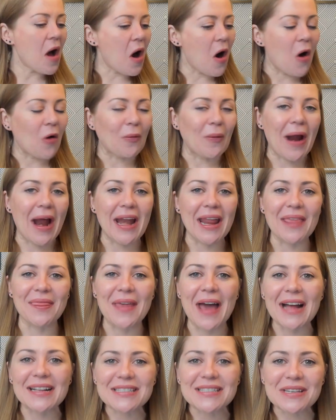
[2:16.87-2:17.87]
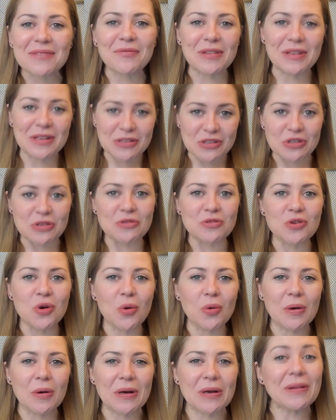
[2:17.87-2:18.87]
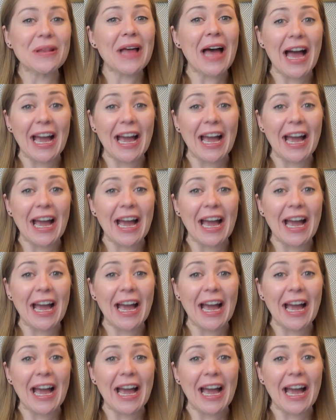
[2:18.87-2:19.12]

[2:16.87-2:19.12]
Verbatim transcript: Alrighty, that's it for this tutorial.